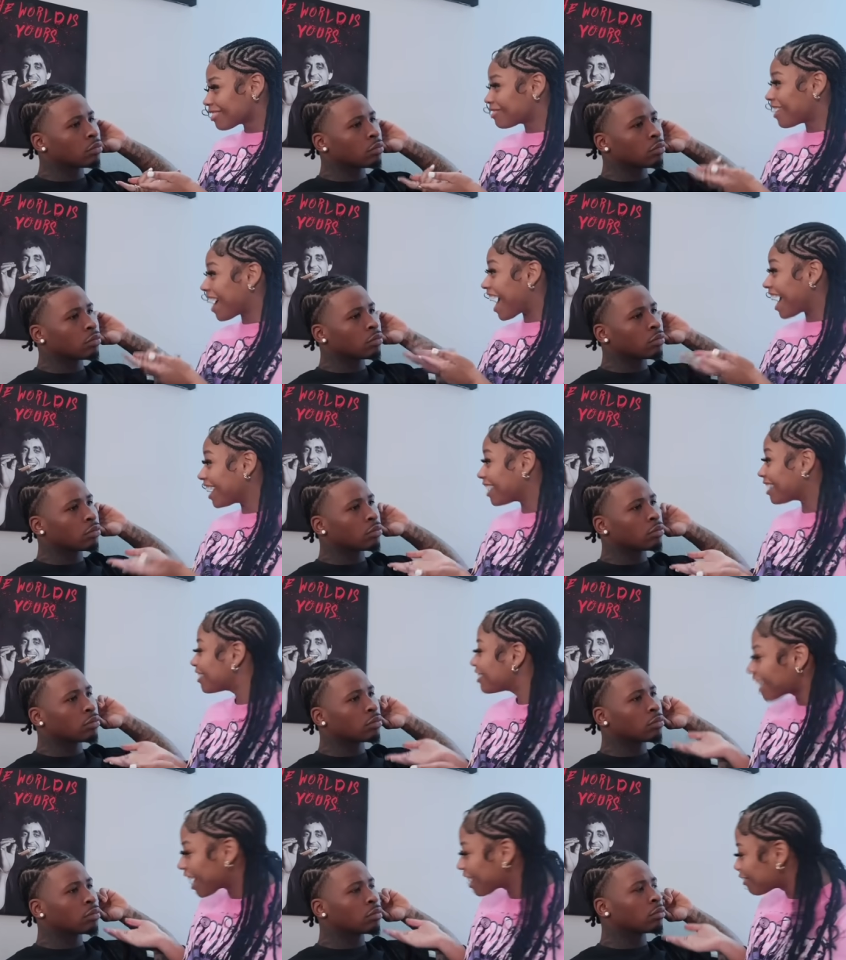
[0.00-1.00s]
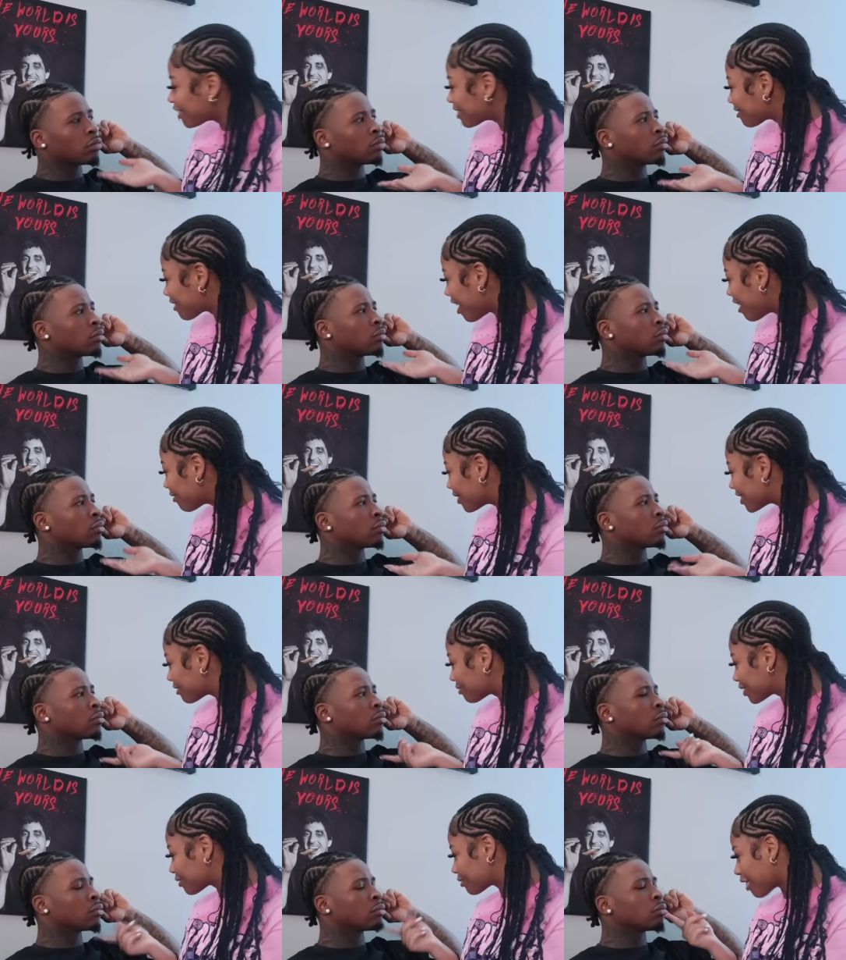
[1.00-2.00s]
Speaker 1: Why? Like, what's wrong? What's,
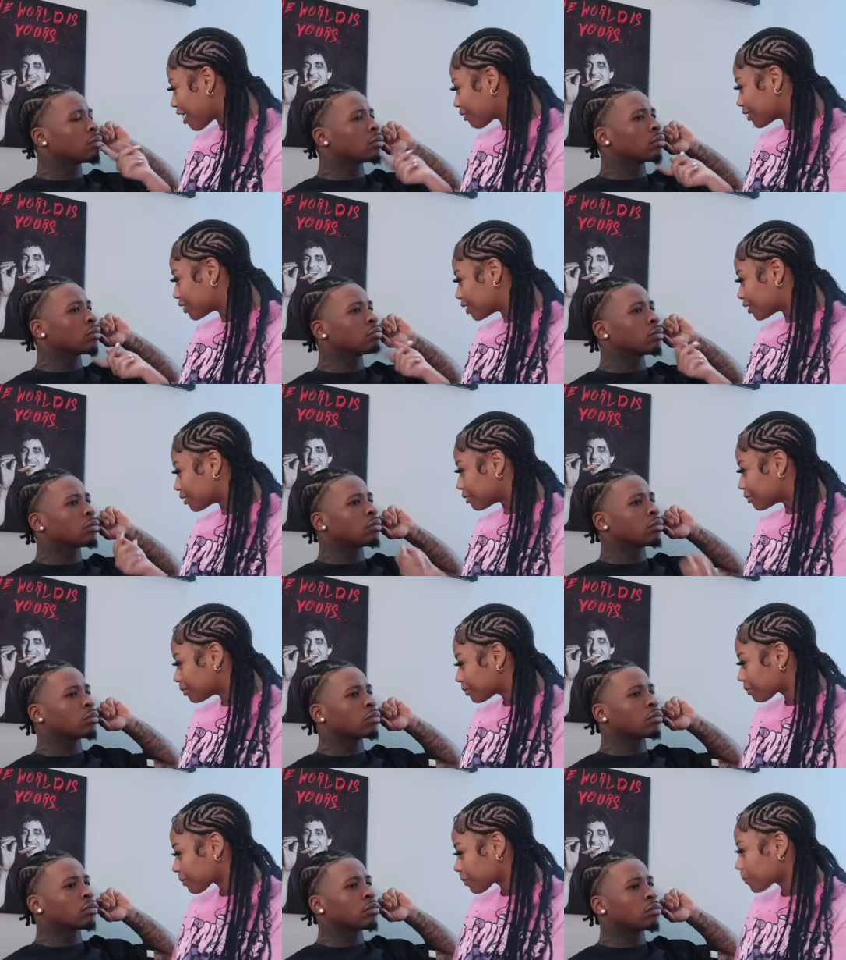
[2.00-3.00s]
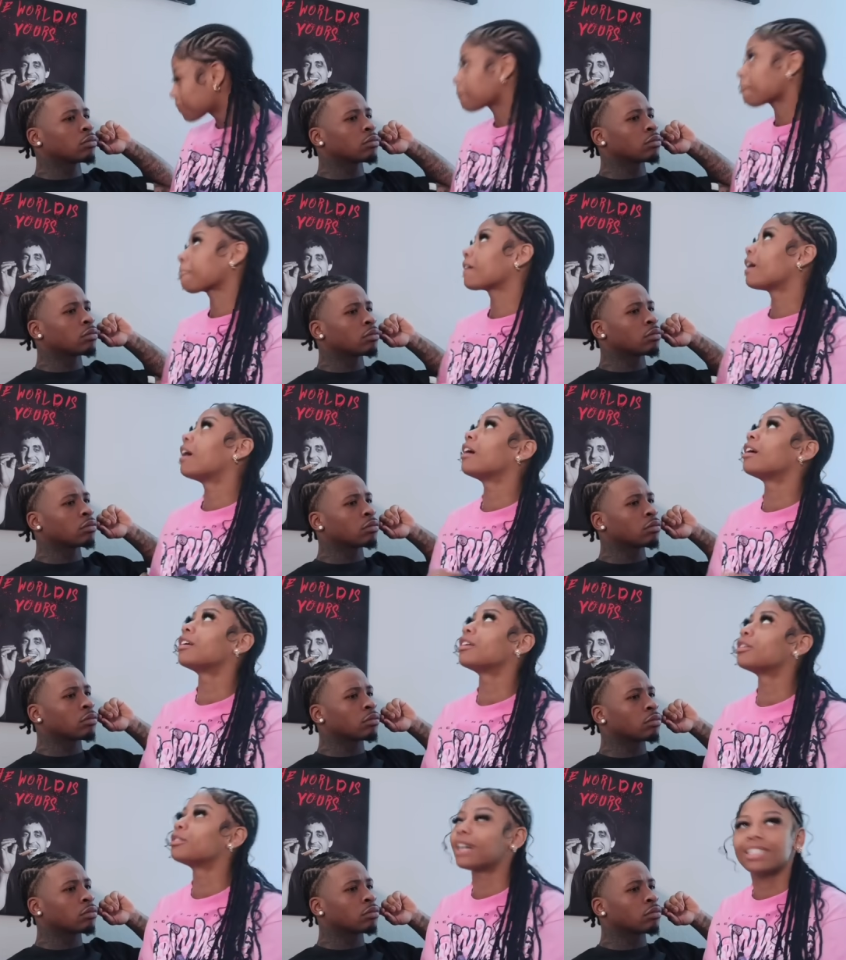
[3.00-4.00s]
what's wrong with you?
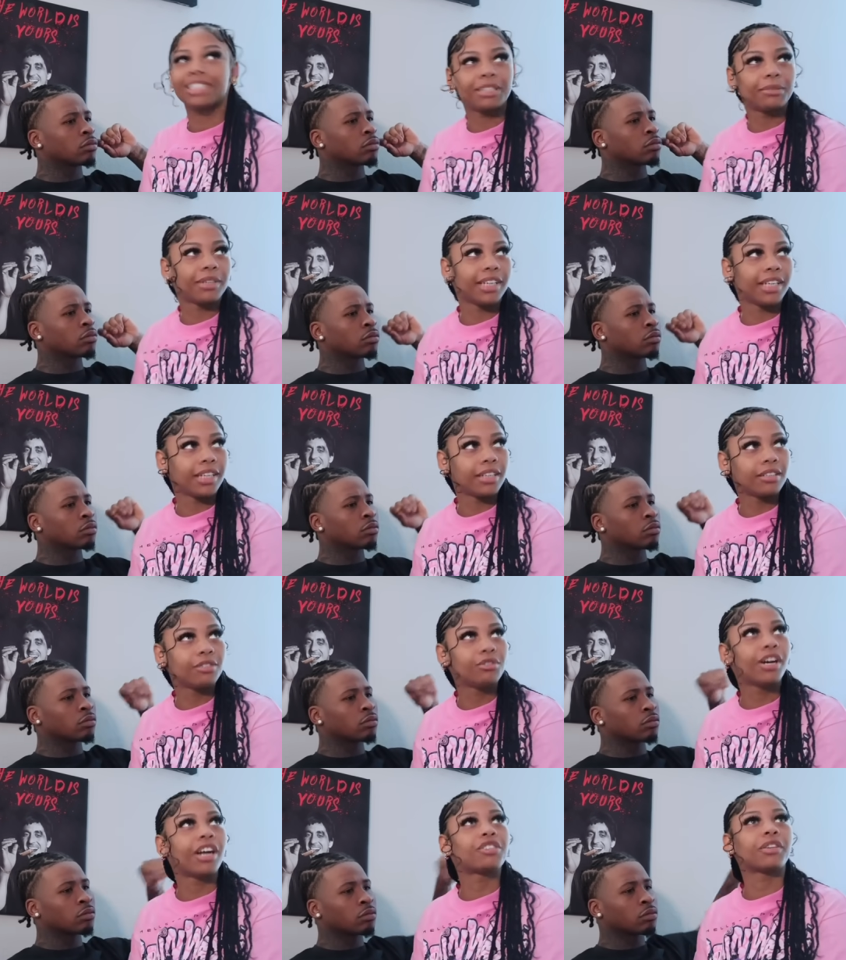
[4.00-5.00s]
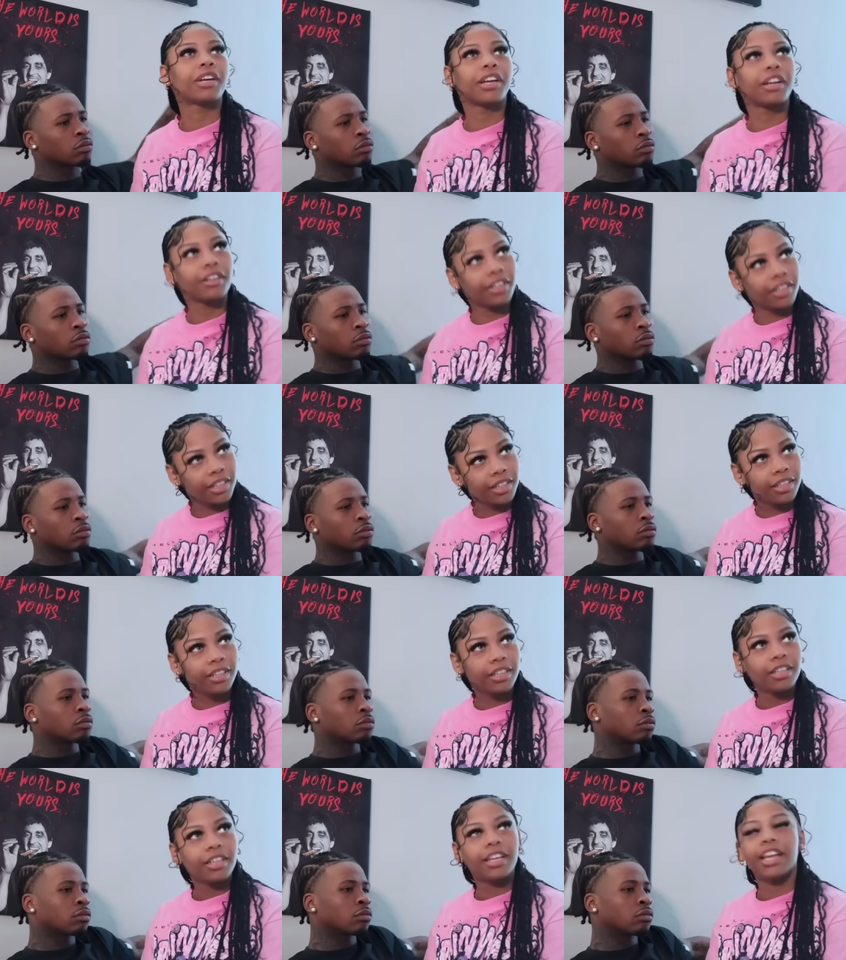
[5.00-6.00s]
Oh, I see what it is. You got your hair done.
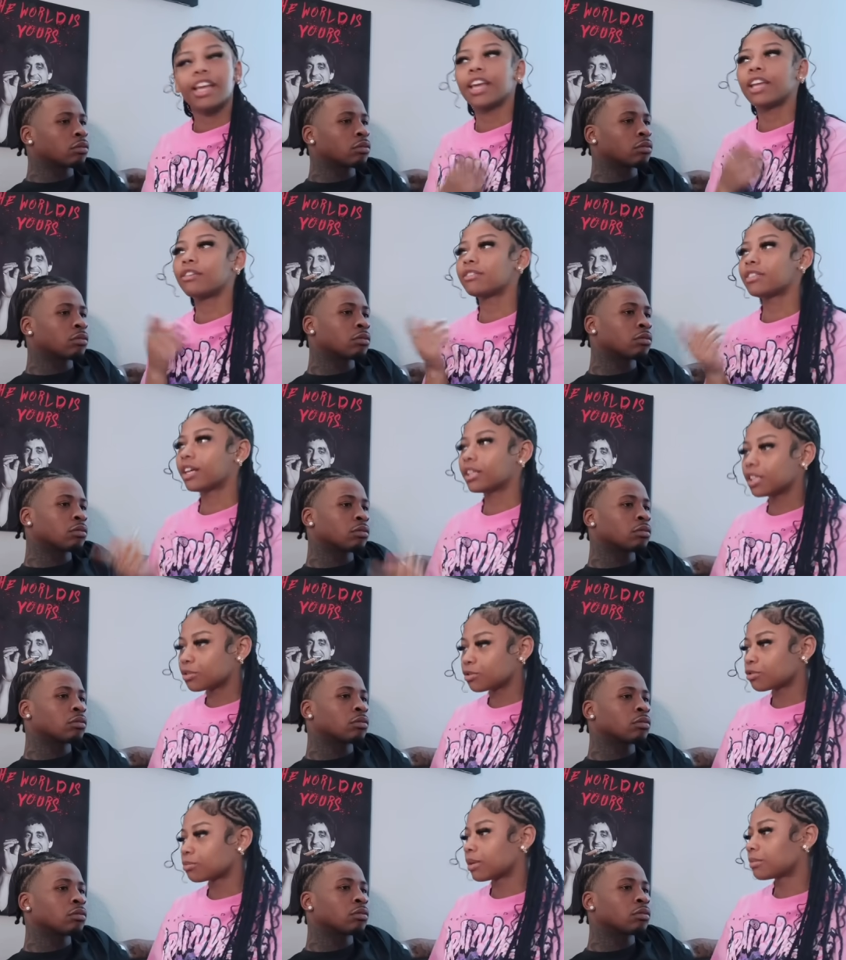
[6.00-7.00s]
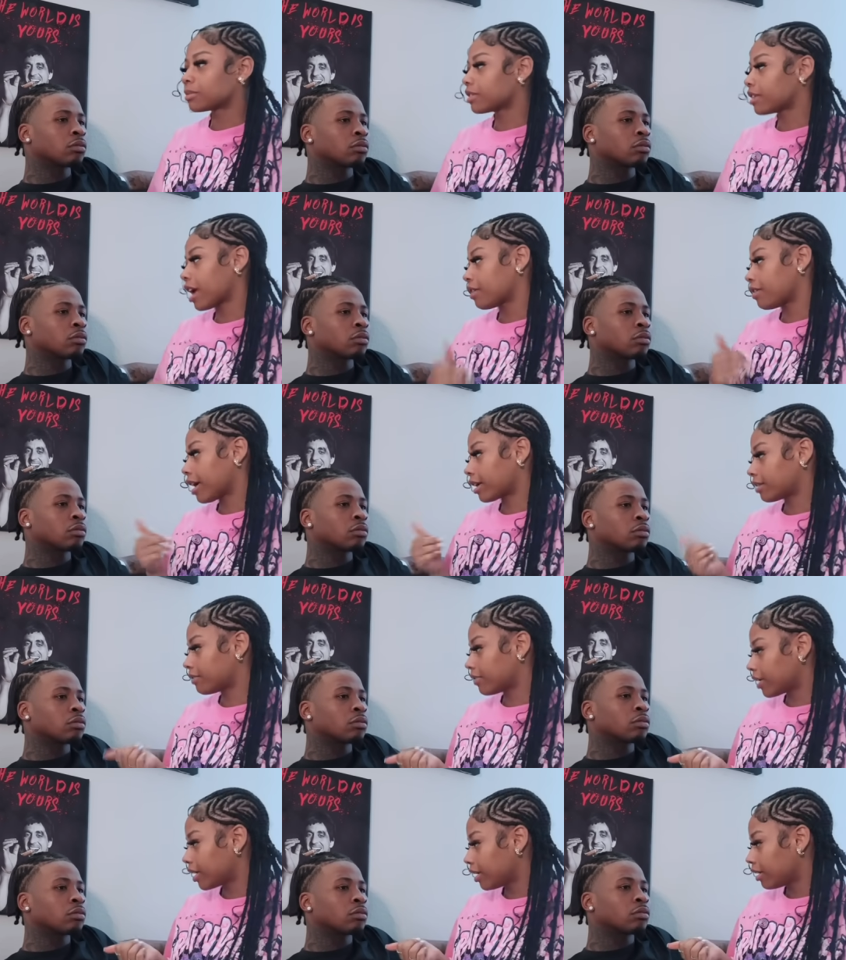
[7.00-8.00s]
And you set this room up. So now you acting
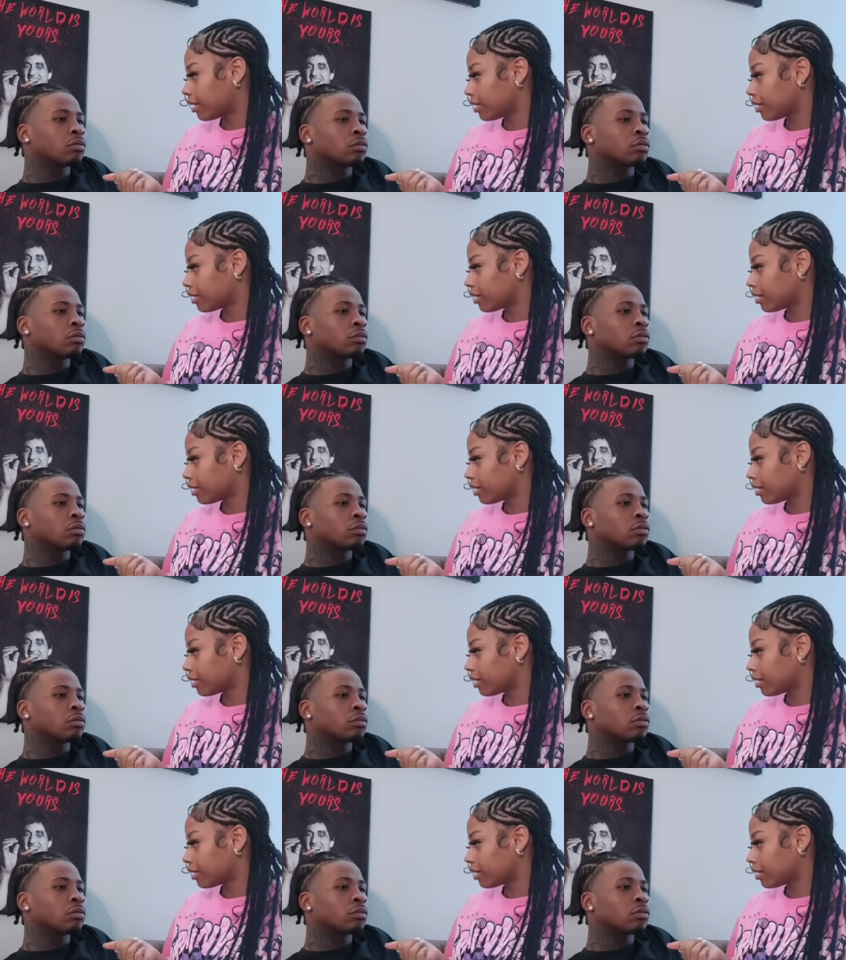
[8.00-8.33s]
funny?